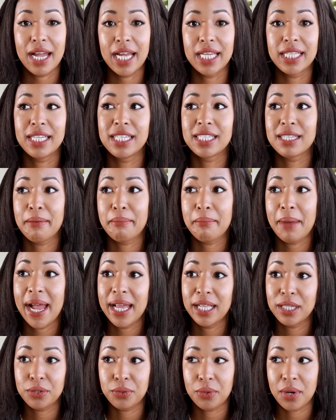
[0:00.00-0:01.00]
there's a
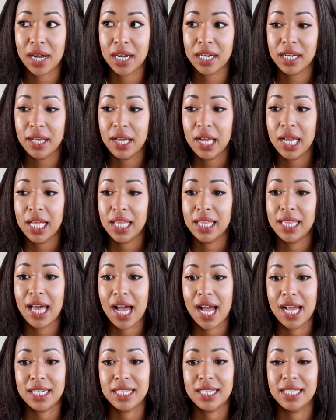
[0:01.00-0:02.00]
mild one
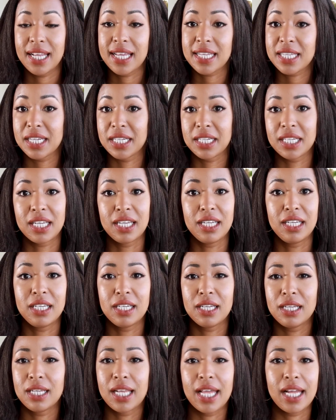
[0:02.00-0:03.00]
that doesn't
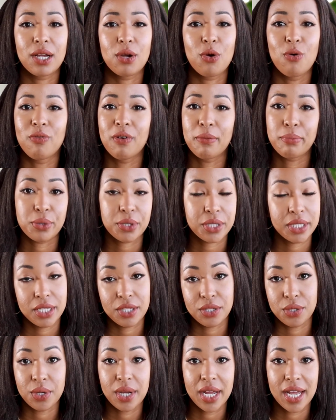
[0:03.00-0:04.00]
like over
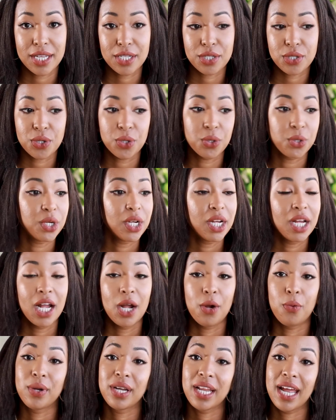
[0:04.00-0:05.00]
process your hair. So
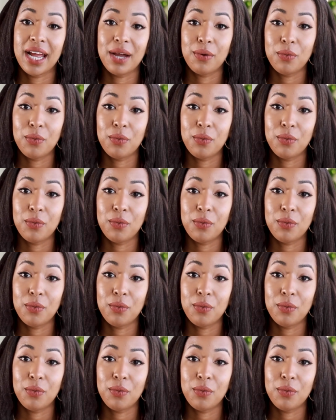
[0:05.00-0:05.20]
when I